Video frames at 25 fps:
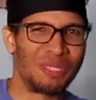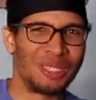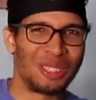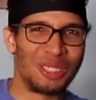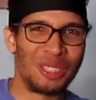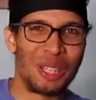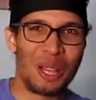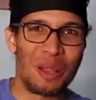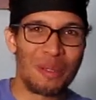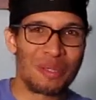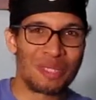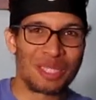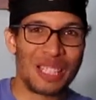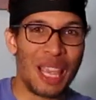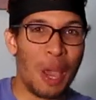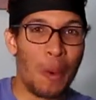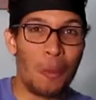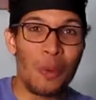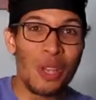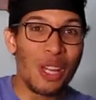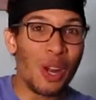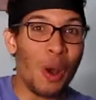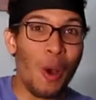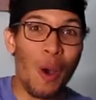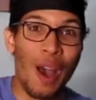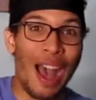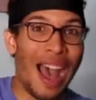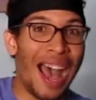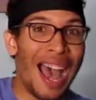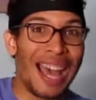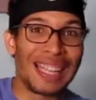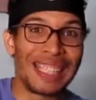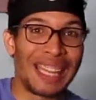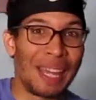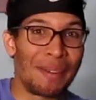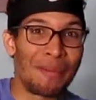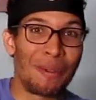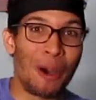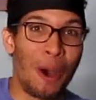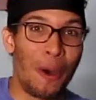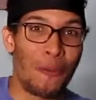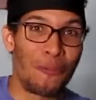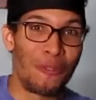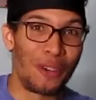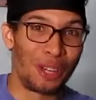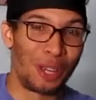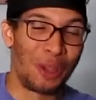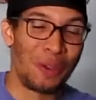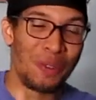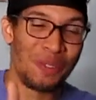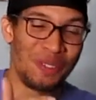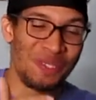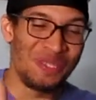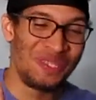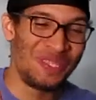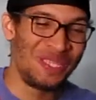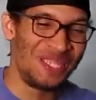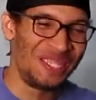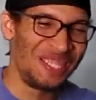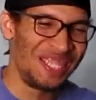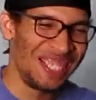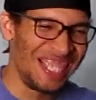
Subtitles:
you know what I'm saying? We don't hide that motherfucker.